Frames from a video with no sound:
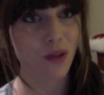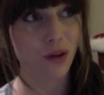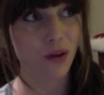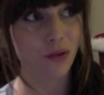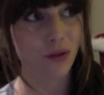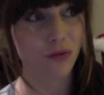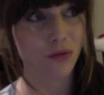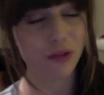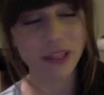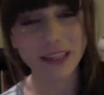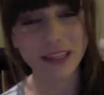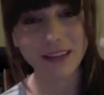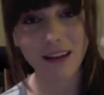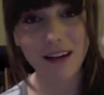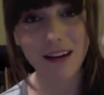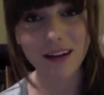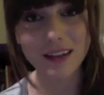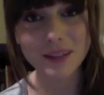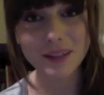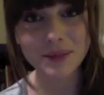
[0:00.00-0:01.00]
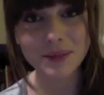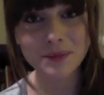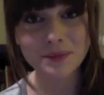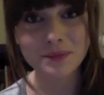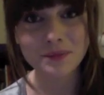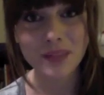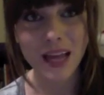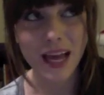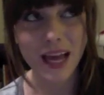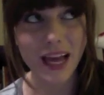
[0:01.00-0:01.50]
really young
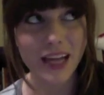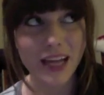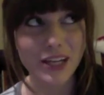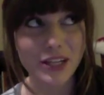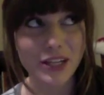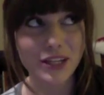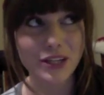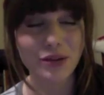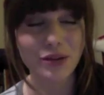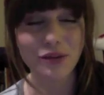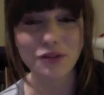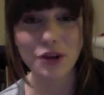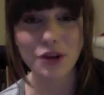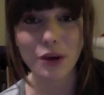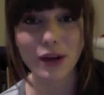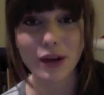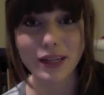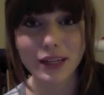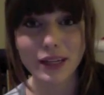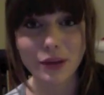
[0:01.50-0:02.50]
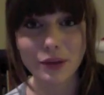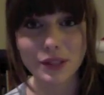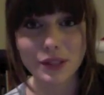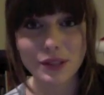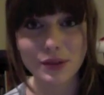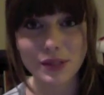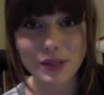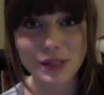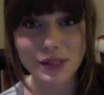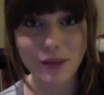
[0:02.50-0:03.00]
and you have no idea what to
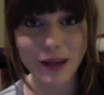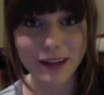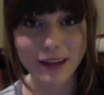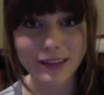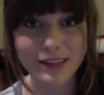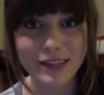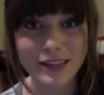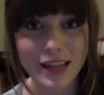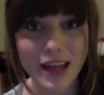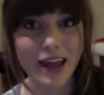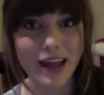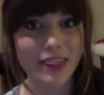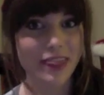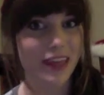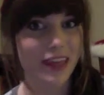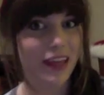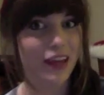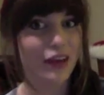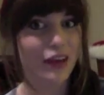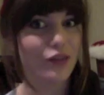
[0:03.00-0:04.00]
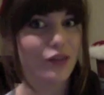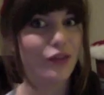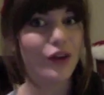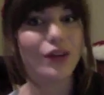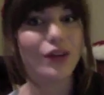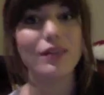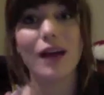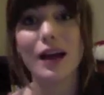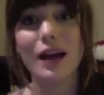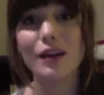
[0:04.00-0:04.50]
expect. I think for
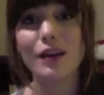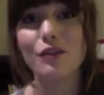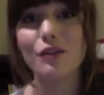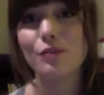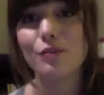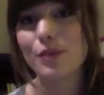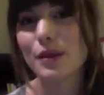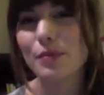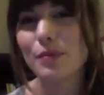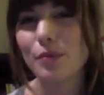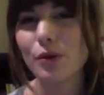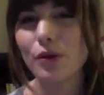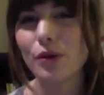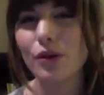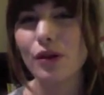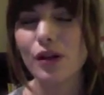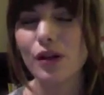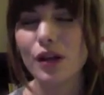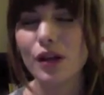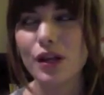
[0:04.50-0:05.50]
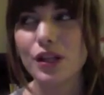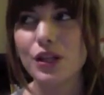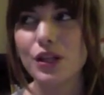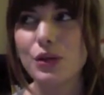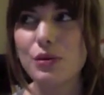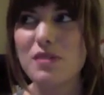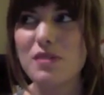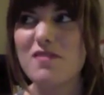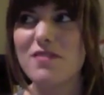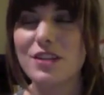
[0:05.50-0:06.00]
a lot of people,
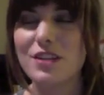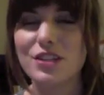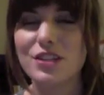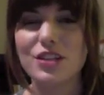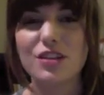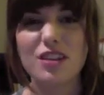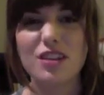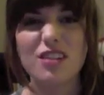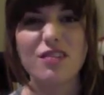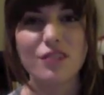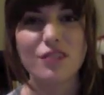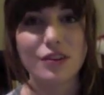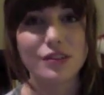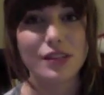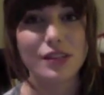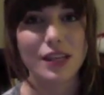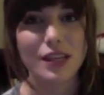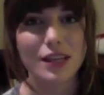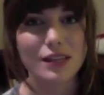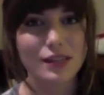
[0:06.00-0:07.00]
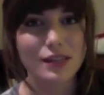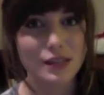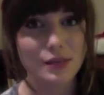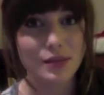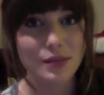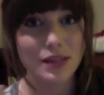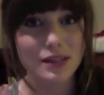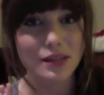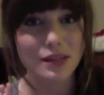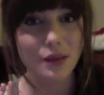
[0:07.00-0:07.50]
you envision your first kiss to
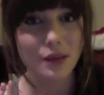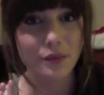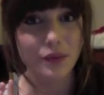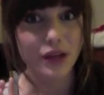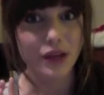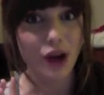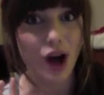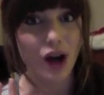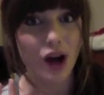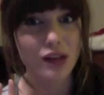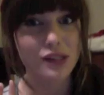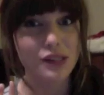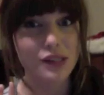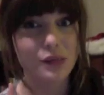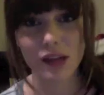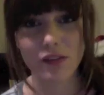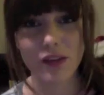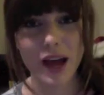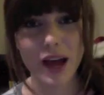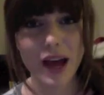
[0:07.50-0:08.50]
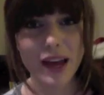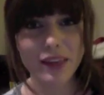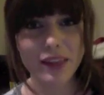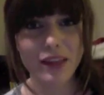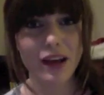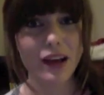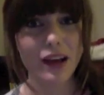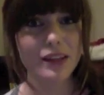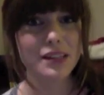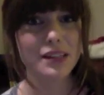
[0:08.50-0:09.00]
be something awesome. Like, I
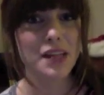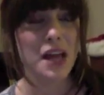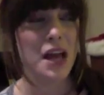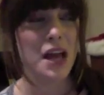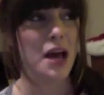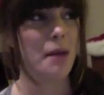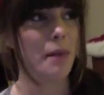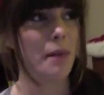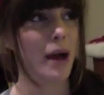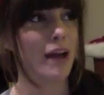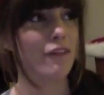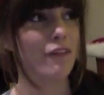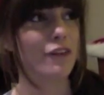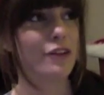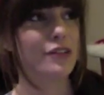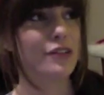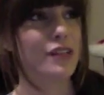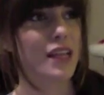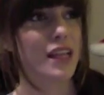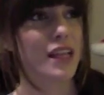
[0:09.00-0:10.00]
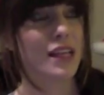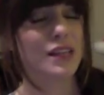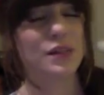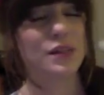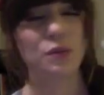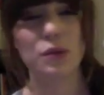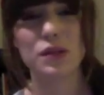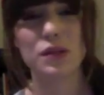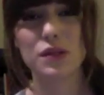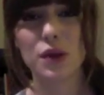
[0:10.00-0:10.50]
thought my first kiss
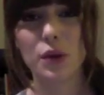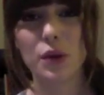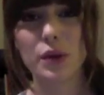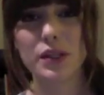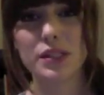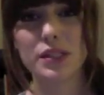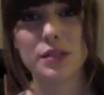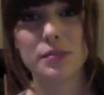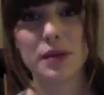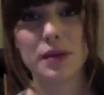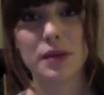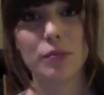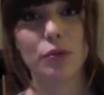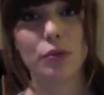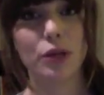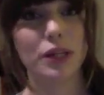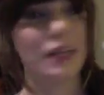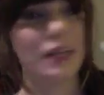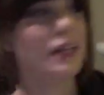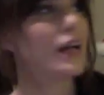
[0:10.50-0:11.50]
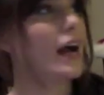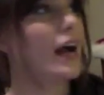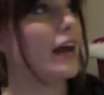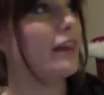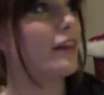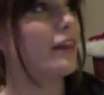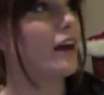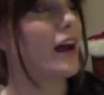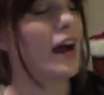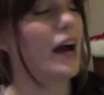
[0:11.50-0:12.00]
was going to be brilliant. I
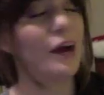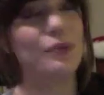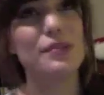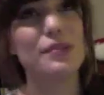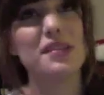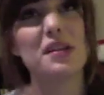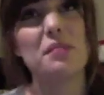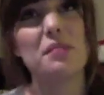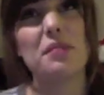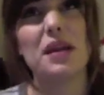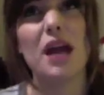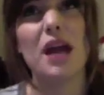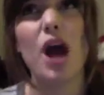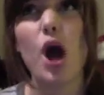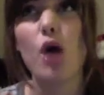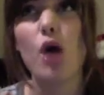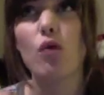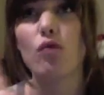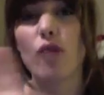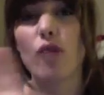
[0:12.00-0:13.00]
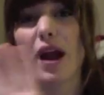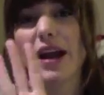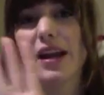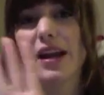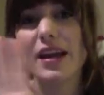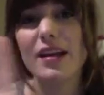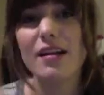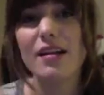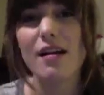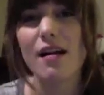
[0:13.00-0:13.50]
thought I was going to be
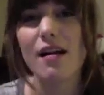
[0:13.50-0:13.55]
riding